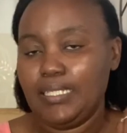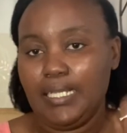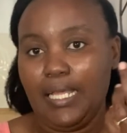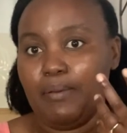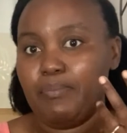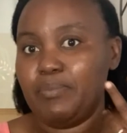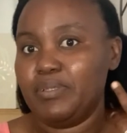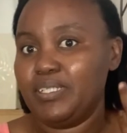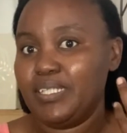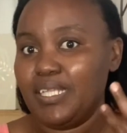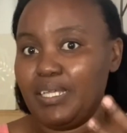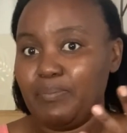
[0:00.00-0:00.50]
I
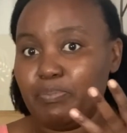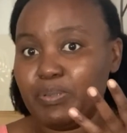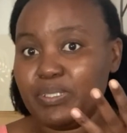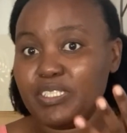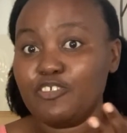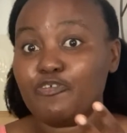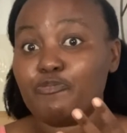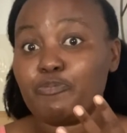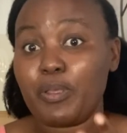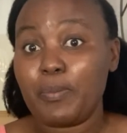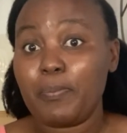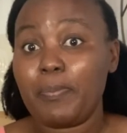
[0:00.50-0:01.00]
mean, that piece
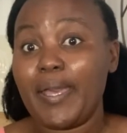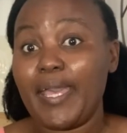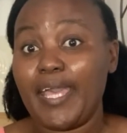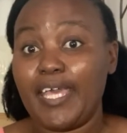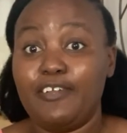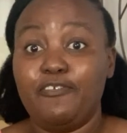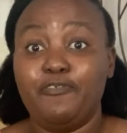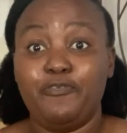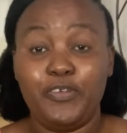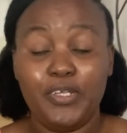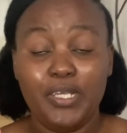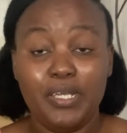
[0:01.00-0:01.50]
of paper
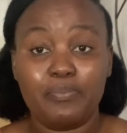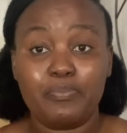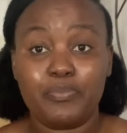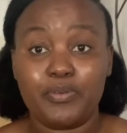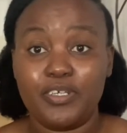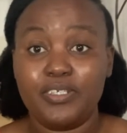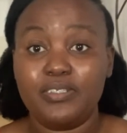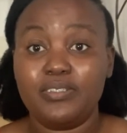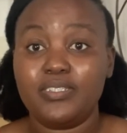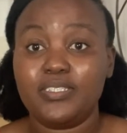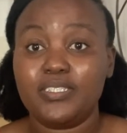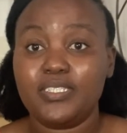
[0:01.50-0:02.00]
had
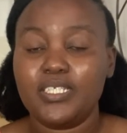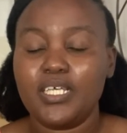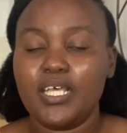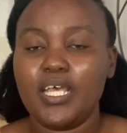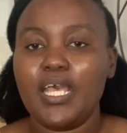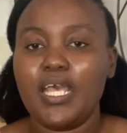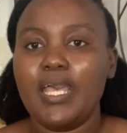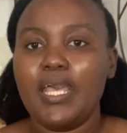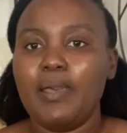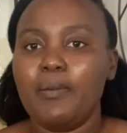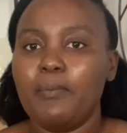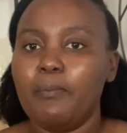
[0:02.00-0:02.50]
fingerprints,
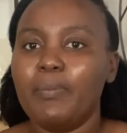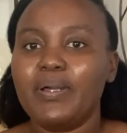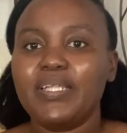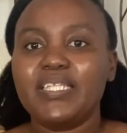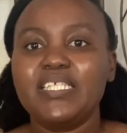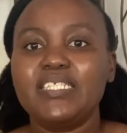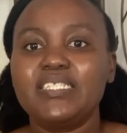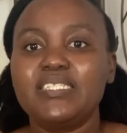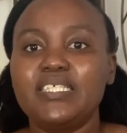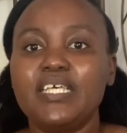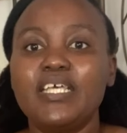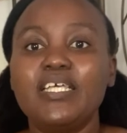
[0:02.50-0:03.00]
but
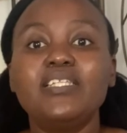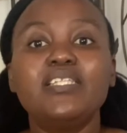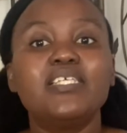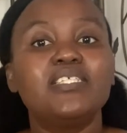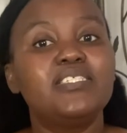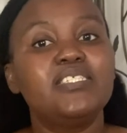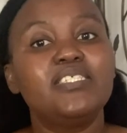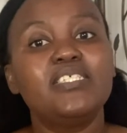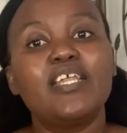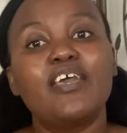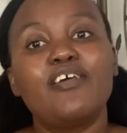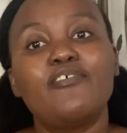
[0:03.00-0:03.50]
they're saying they
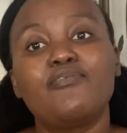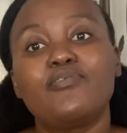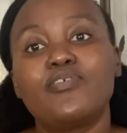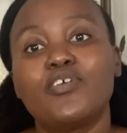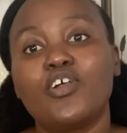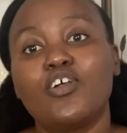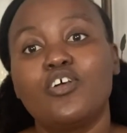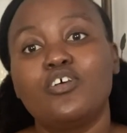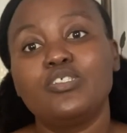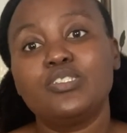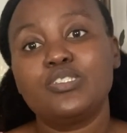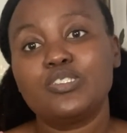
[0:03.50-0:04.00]
didn't have
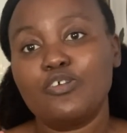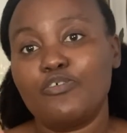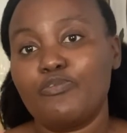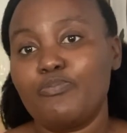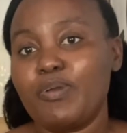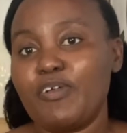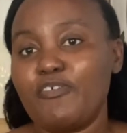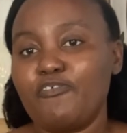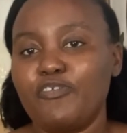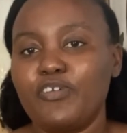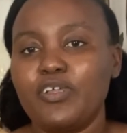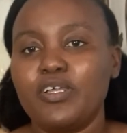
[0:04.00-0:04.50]
records of
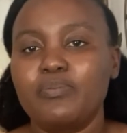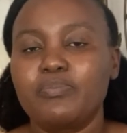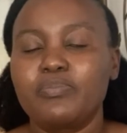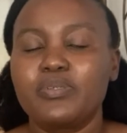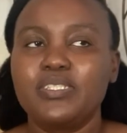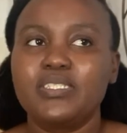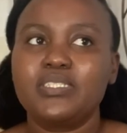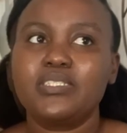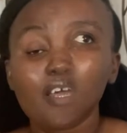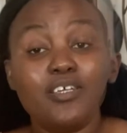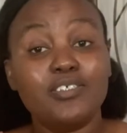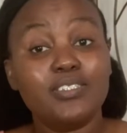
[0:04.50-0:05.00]
my
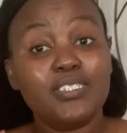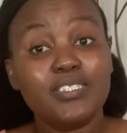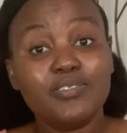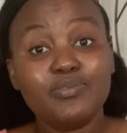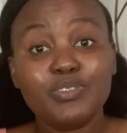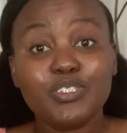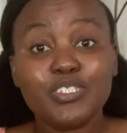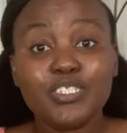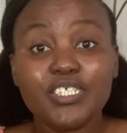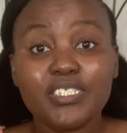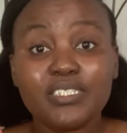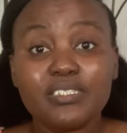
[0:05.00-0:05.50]
fingerprints. I
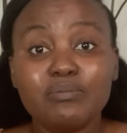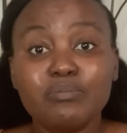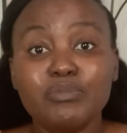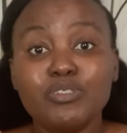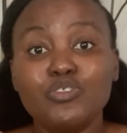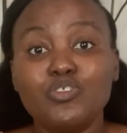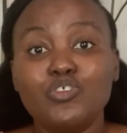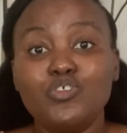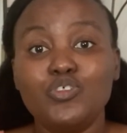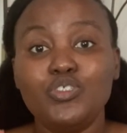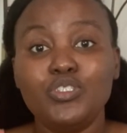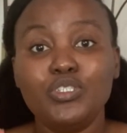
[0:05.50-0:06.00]
received an
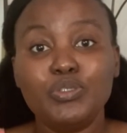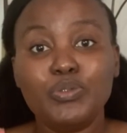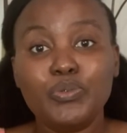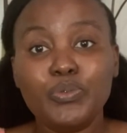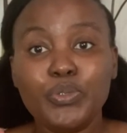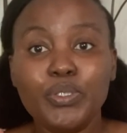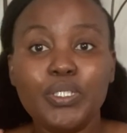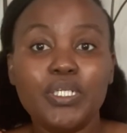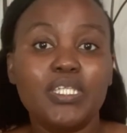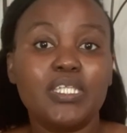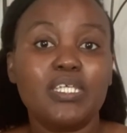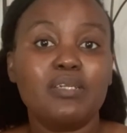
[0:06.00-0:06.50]
SMS during the
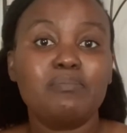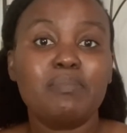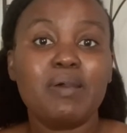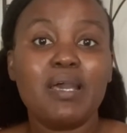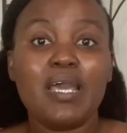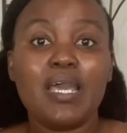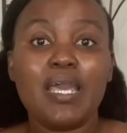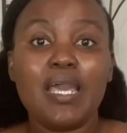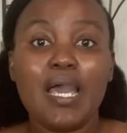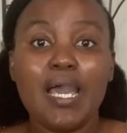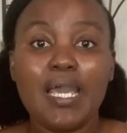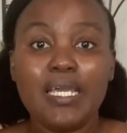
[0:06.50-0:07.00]
week that
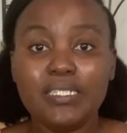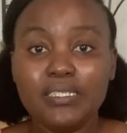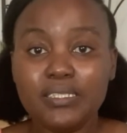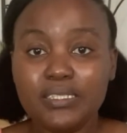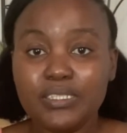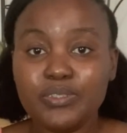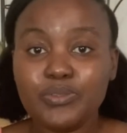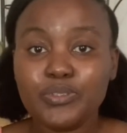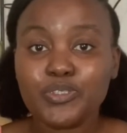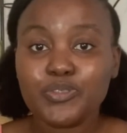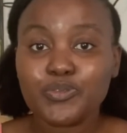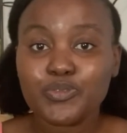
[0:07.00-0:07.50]
my
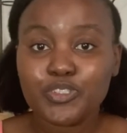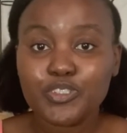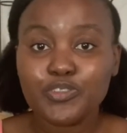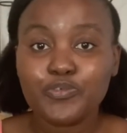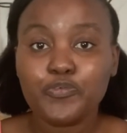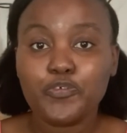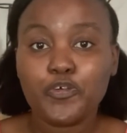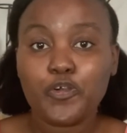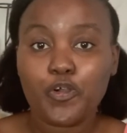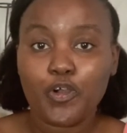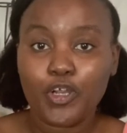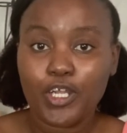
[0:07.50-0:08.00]
ID was ready
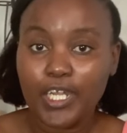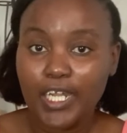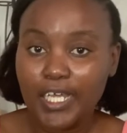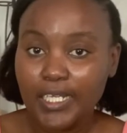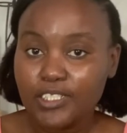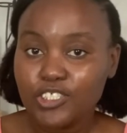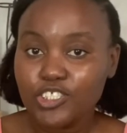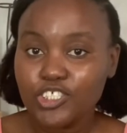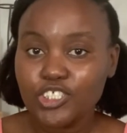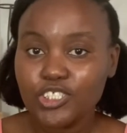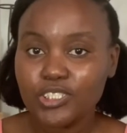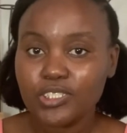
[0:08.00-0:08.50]
for
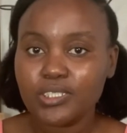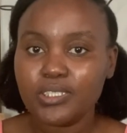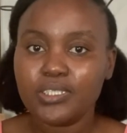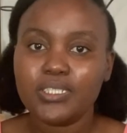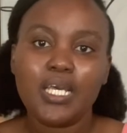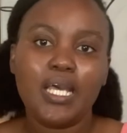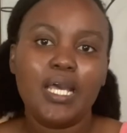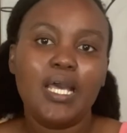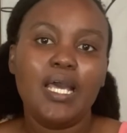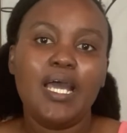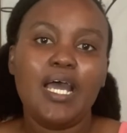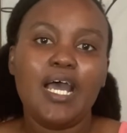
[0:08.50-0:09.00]
collection.
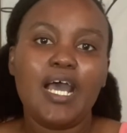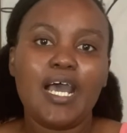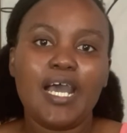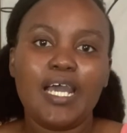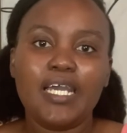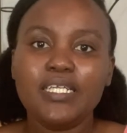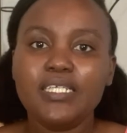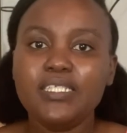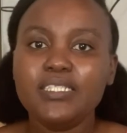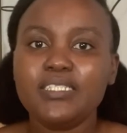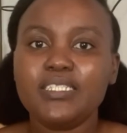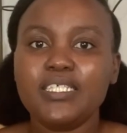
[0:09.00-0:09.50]

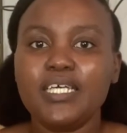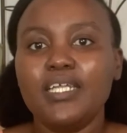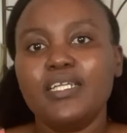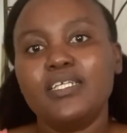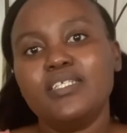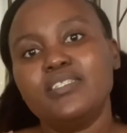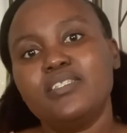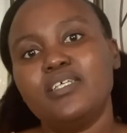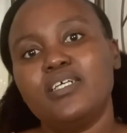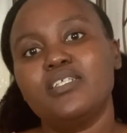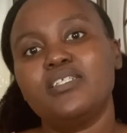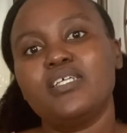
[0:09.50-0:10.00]
I
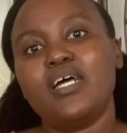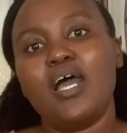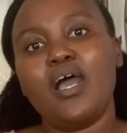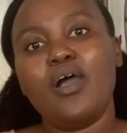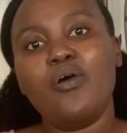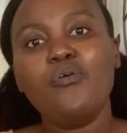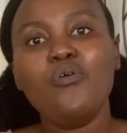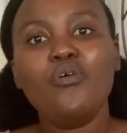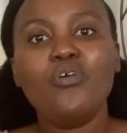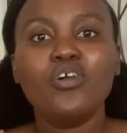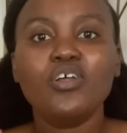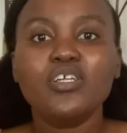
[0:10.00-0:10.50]
decided that I
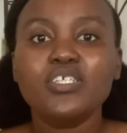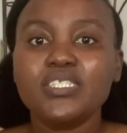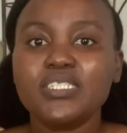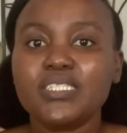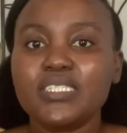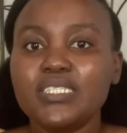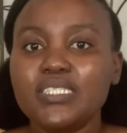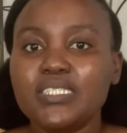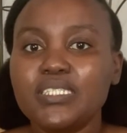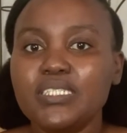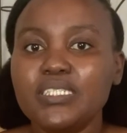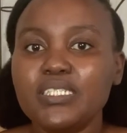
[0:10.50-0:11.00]
would go on a
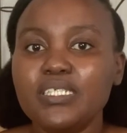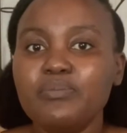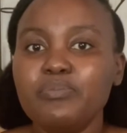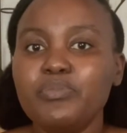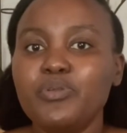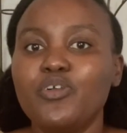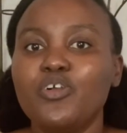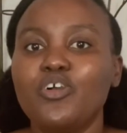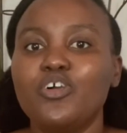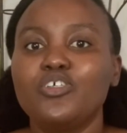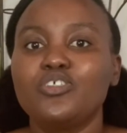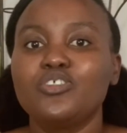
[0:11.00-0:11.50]
Saturday
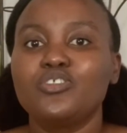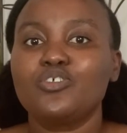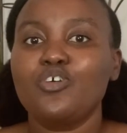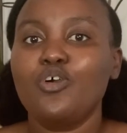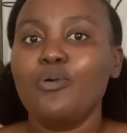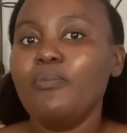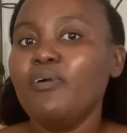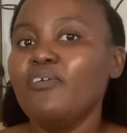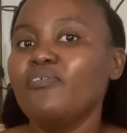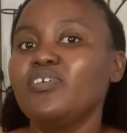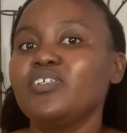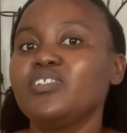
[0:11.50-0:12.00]
because
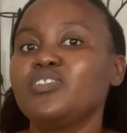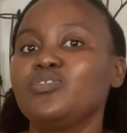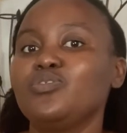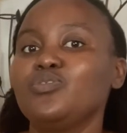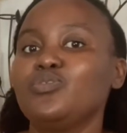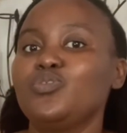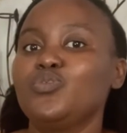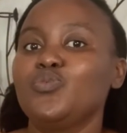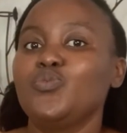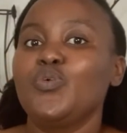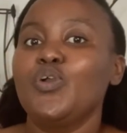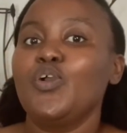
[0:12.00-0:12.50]
Home Affairs
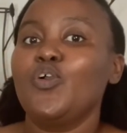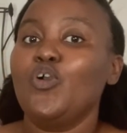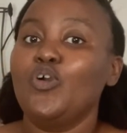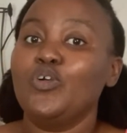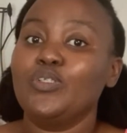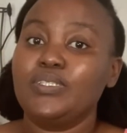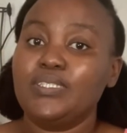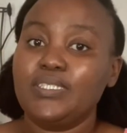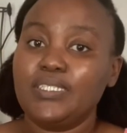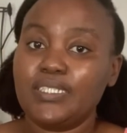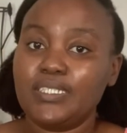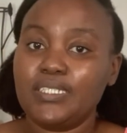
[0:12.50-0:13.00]
used to work
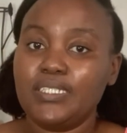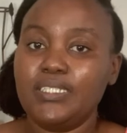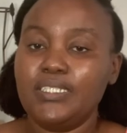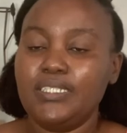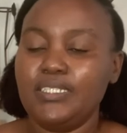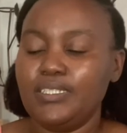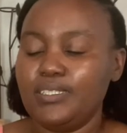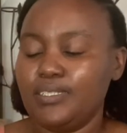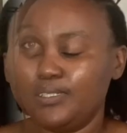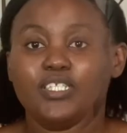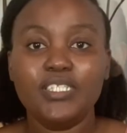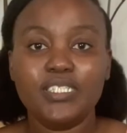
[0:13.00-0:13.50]
on
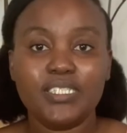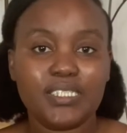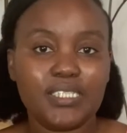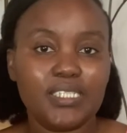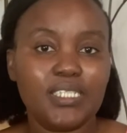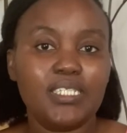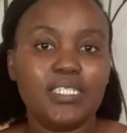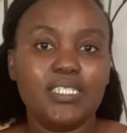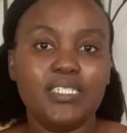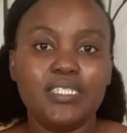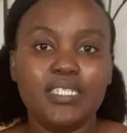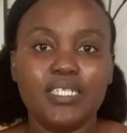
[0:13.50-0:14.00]
Saturdays. On the
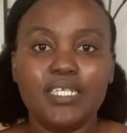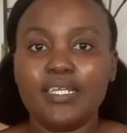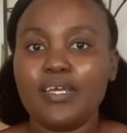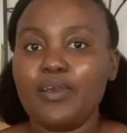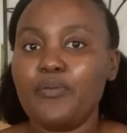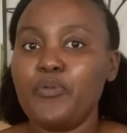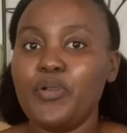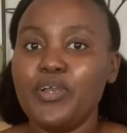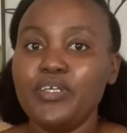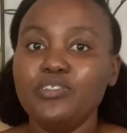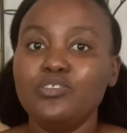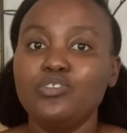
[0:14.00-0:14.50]
Saturday that I
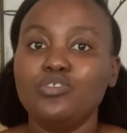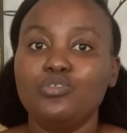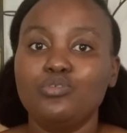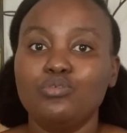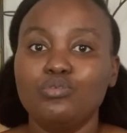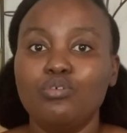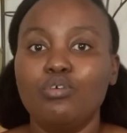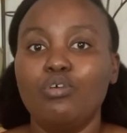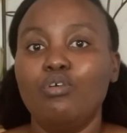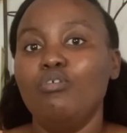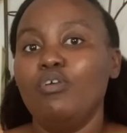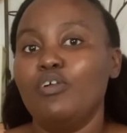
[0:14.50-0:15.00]
went to
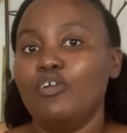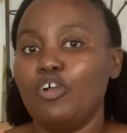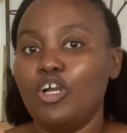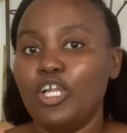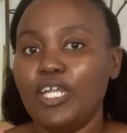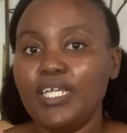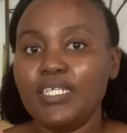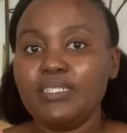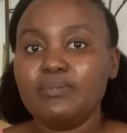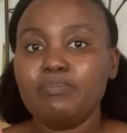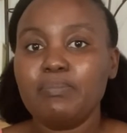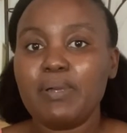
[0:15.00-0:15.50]
go and
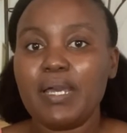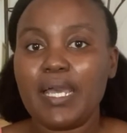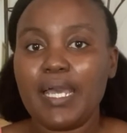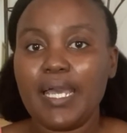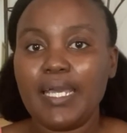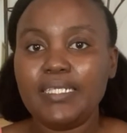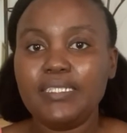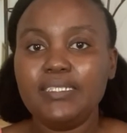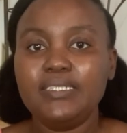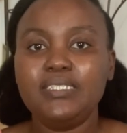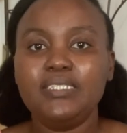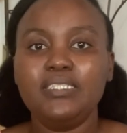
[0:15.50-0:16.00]
collect my
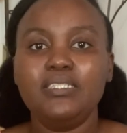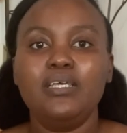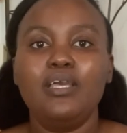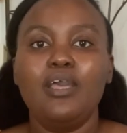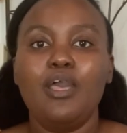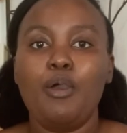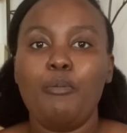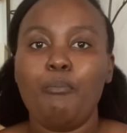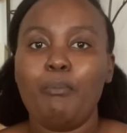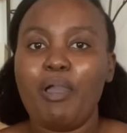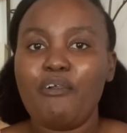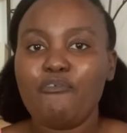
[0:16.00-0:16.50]
ID,
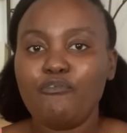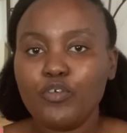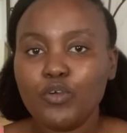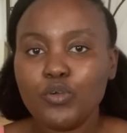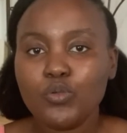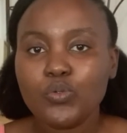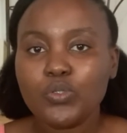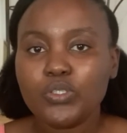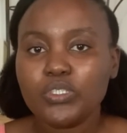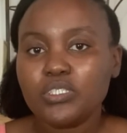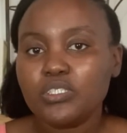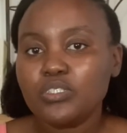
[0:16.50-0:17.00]
my
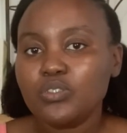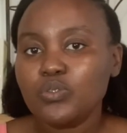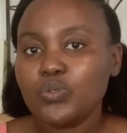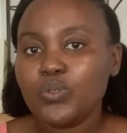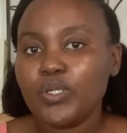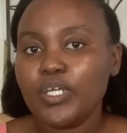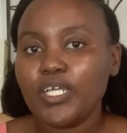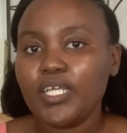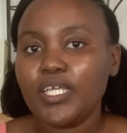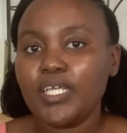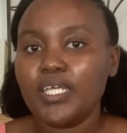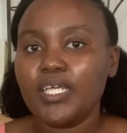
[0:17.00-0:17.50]
phone wasn't
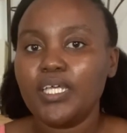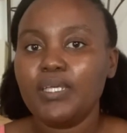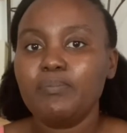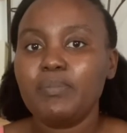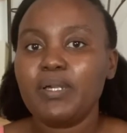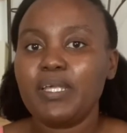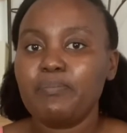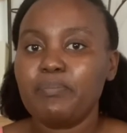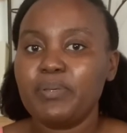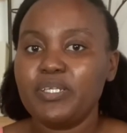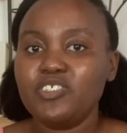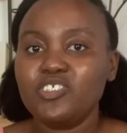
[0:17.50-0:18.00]
working,
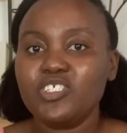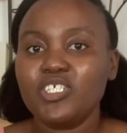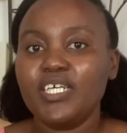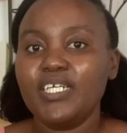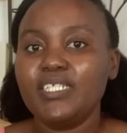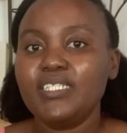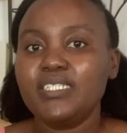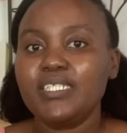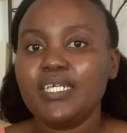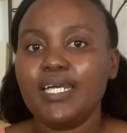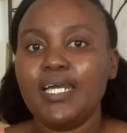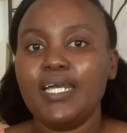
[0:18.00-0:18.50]
my battery
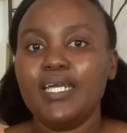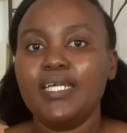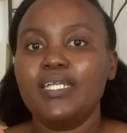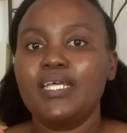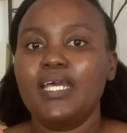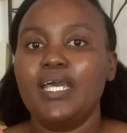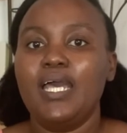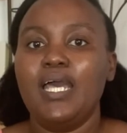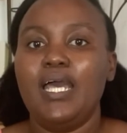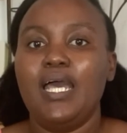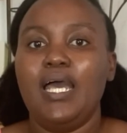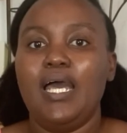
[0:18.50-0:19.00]
had died,
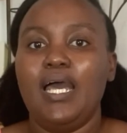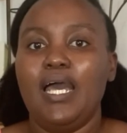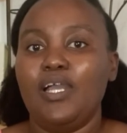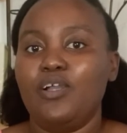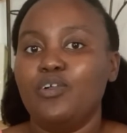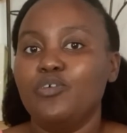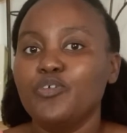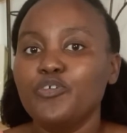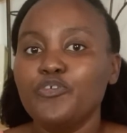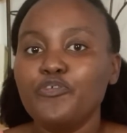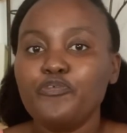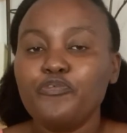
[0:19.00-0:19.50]
I
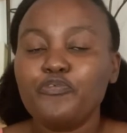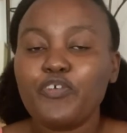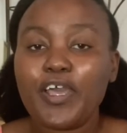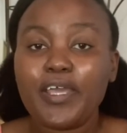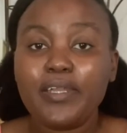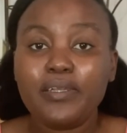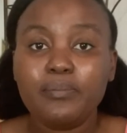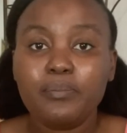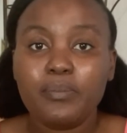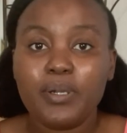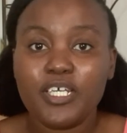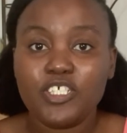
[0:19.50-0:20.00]
couldn't
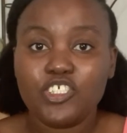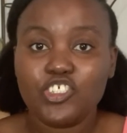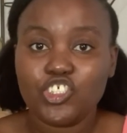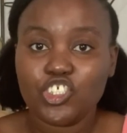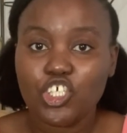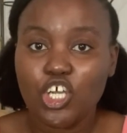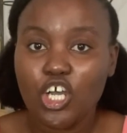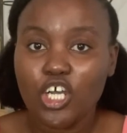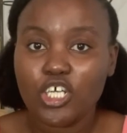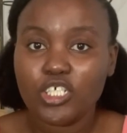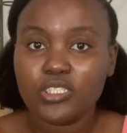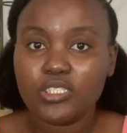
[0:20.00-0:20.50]
find my
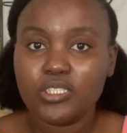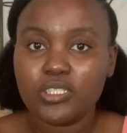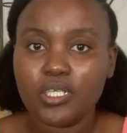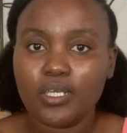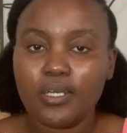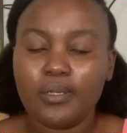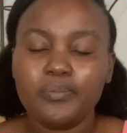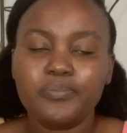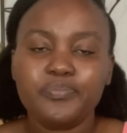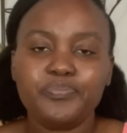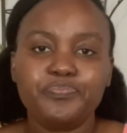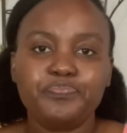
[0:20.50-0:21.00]

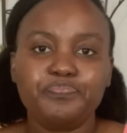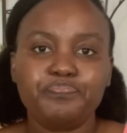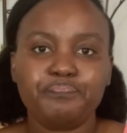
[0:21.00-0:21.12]
charger,